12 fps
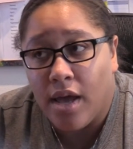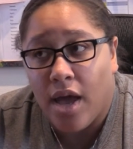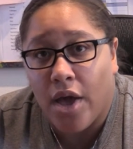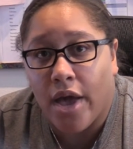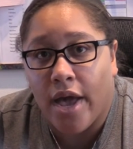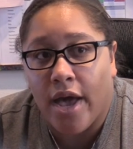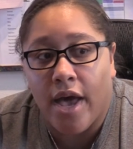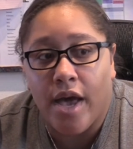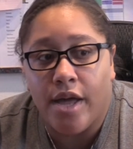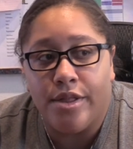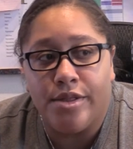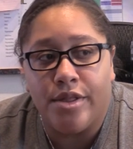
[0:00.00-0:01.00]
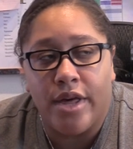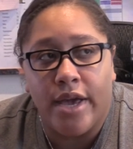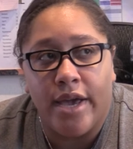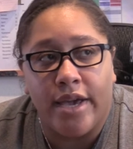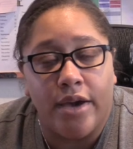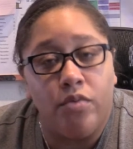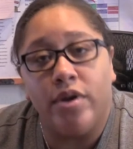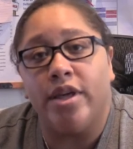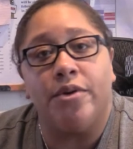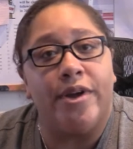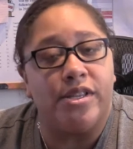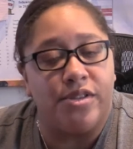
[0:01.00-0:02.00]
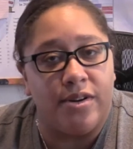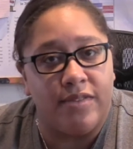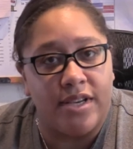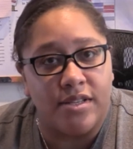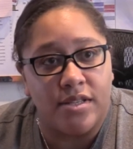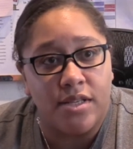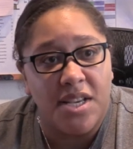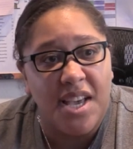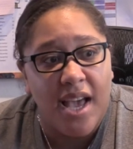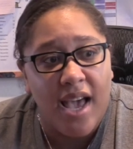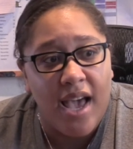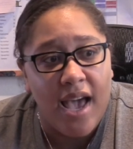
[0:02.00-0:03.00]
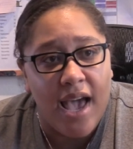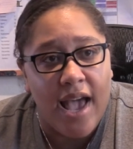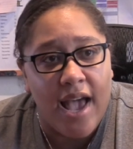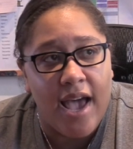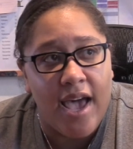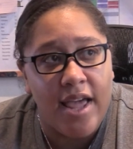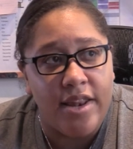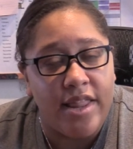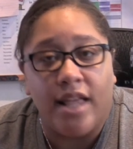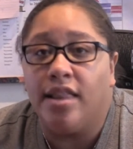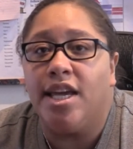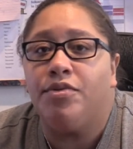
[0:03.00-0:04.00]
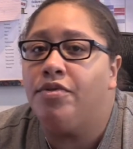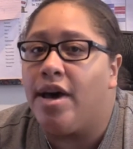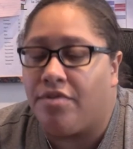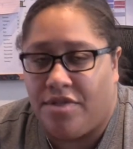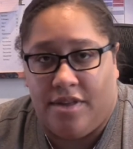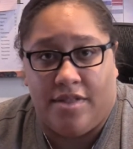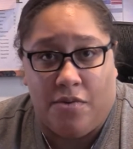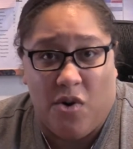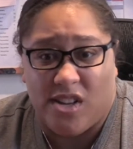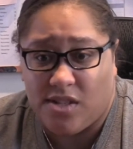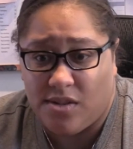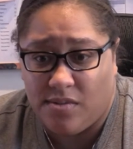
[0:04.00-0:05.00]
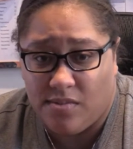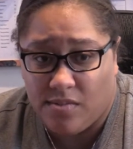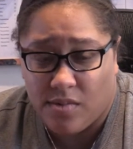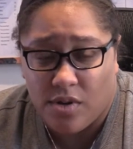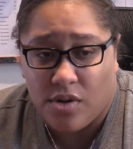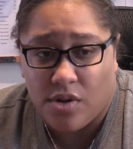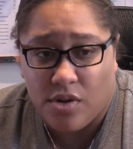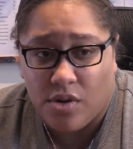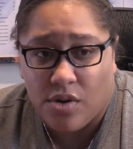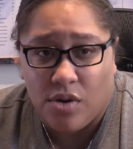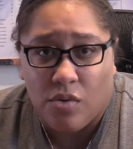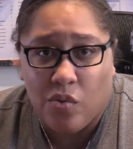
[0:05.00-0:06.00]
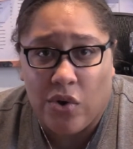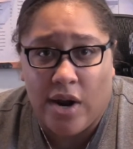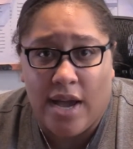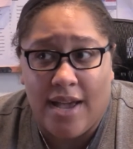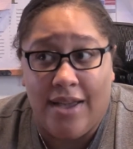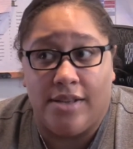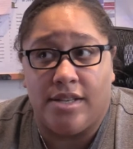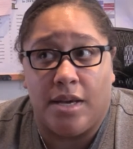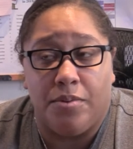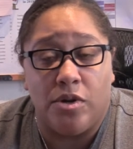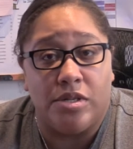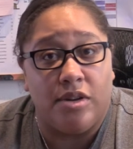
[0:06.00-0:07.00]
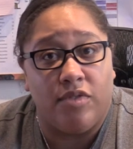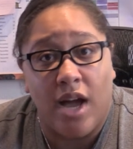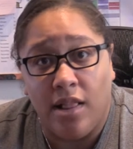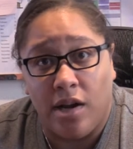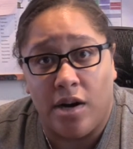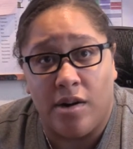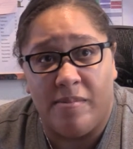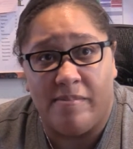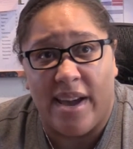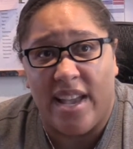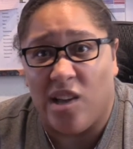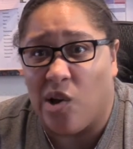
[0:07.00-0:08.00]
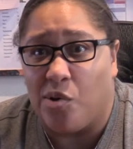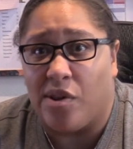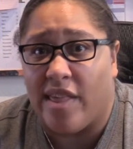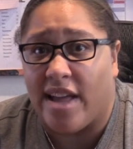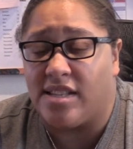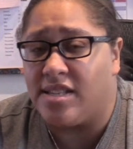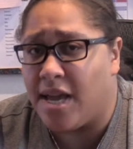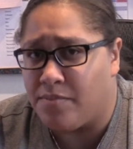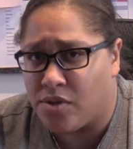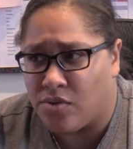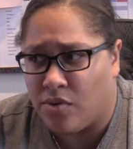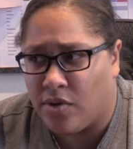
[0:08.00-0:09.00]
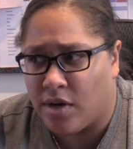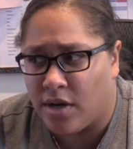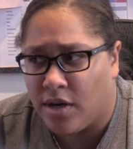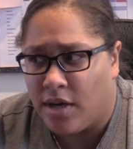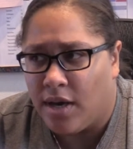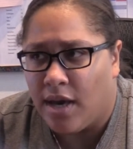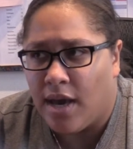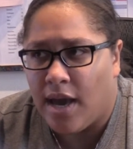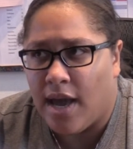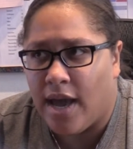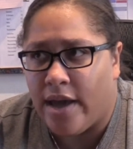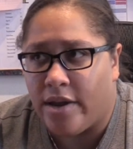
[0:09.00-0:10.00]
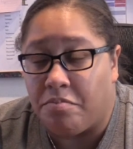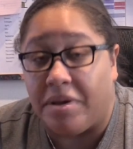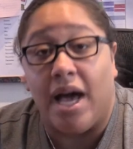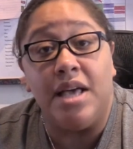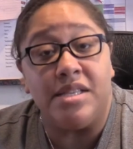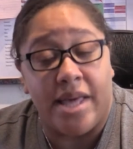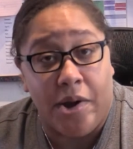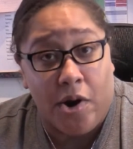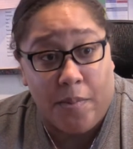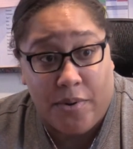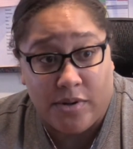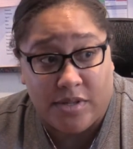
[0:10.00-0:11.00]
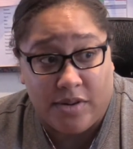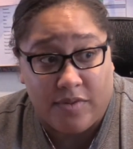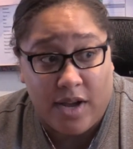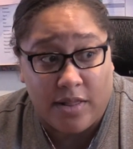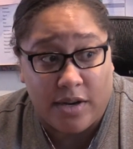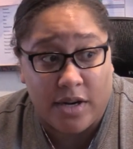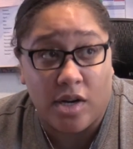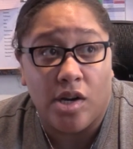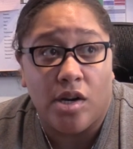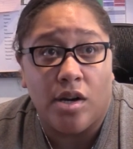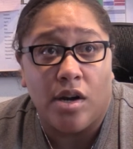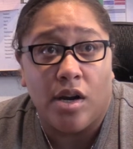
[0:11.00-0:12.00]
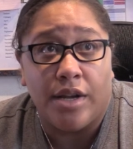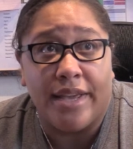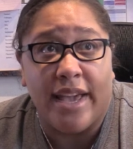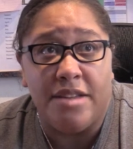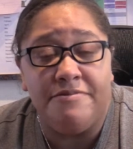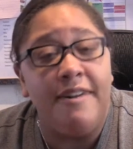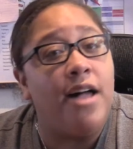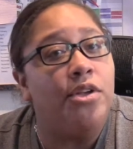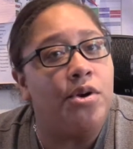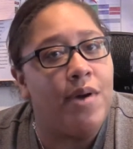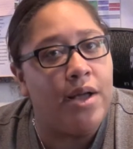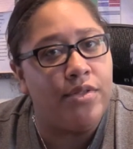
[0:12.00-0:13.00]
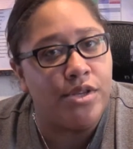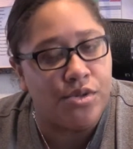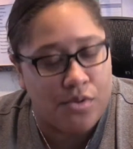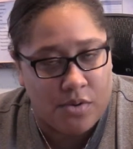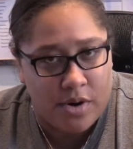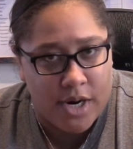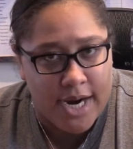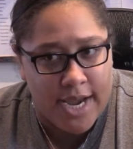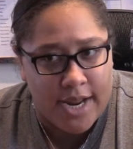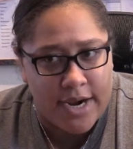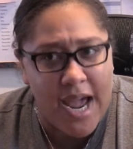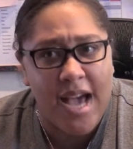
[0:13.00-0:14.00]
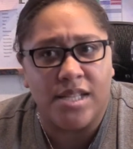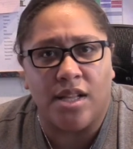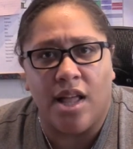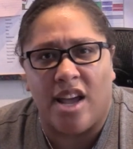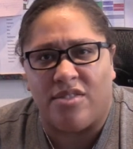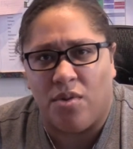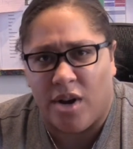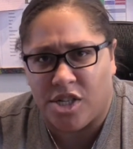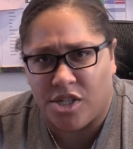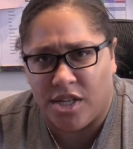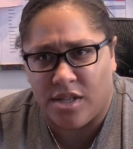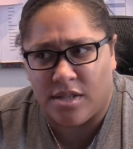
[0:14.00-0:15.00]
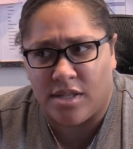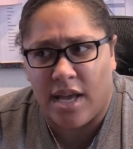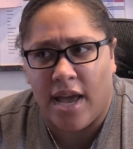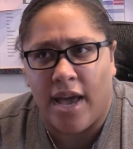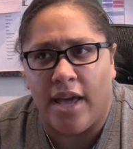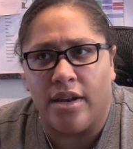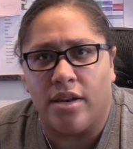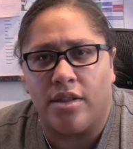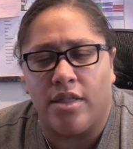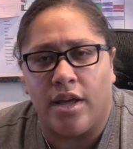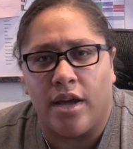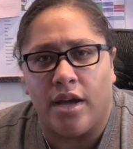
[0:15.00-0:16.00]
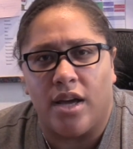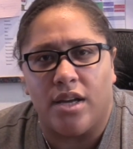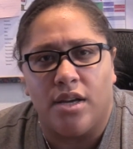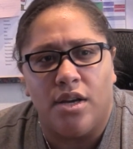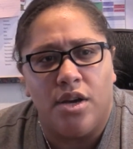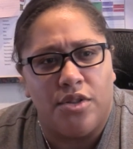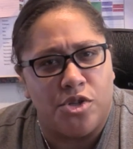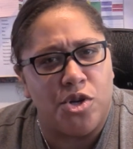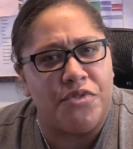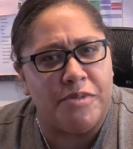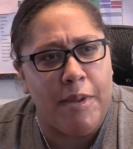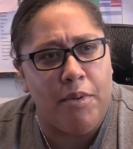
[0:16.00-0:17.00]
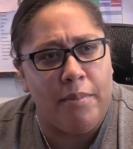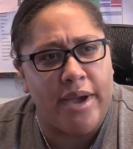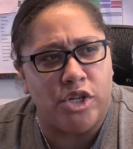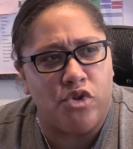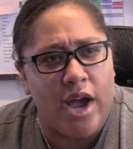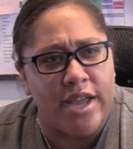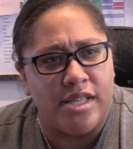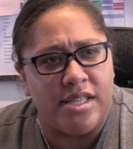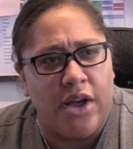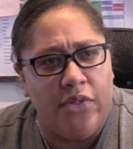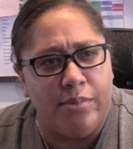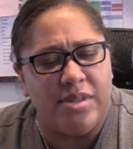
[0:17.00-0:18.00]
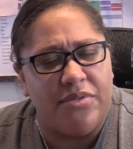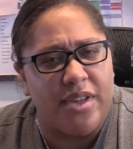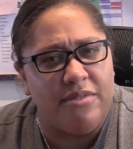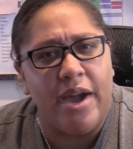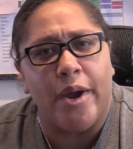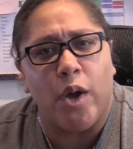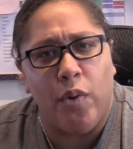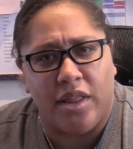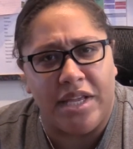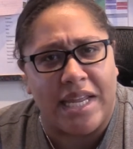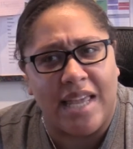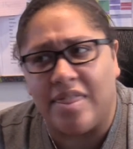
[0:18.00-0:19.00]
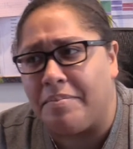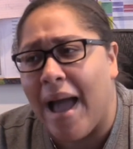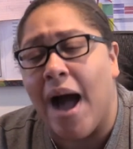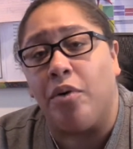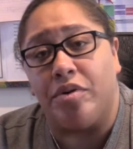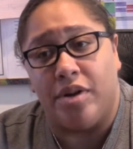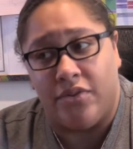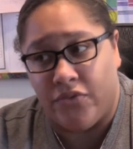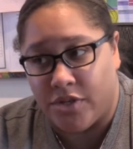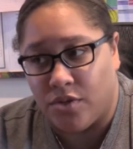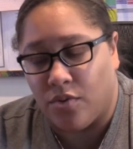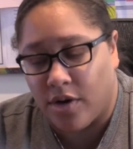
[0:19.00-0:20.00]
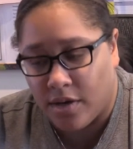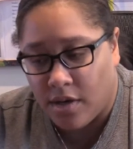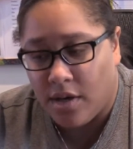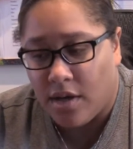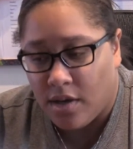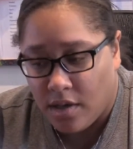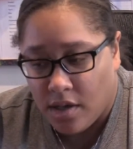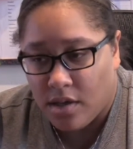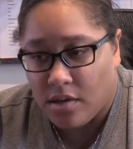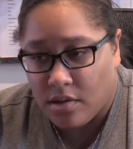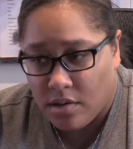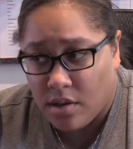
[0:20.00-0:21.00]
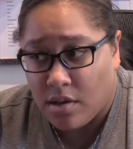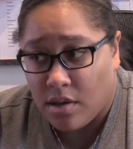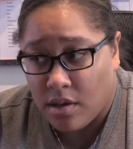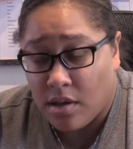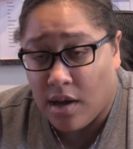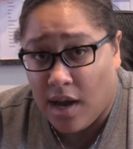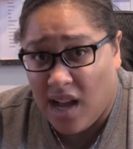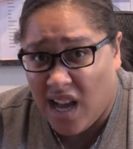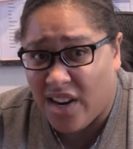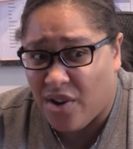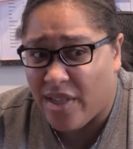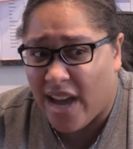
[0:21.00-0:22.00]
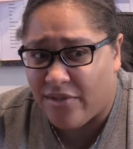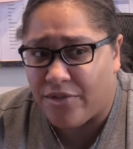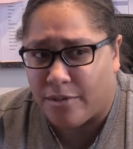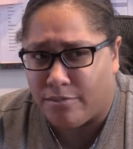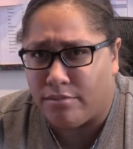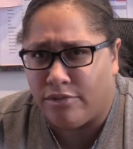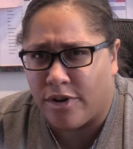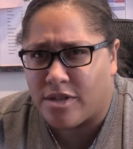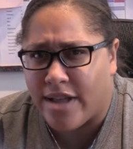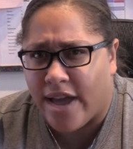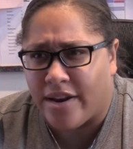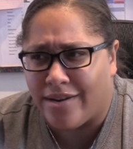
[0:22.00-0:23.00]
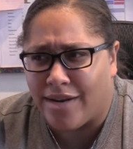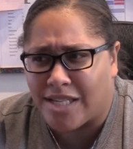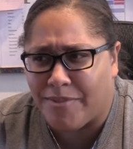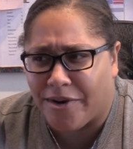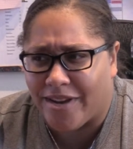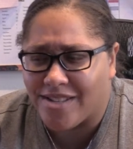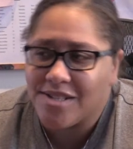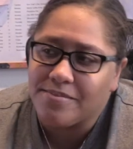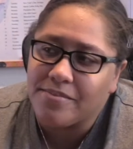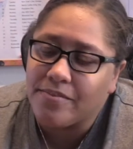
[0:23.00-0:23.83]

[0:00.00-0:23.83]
and they get really great service and they leave with everything they want. Whereas a person of color might go to that same store and because they are a person of color, get followed around the store and asked a lot of questions, and the service people might try and sell them something very quickly to get them out of the store. I know that from firsthand experience.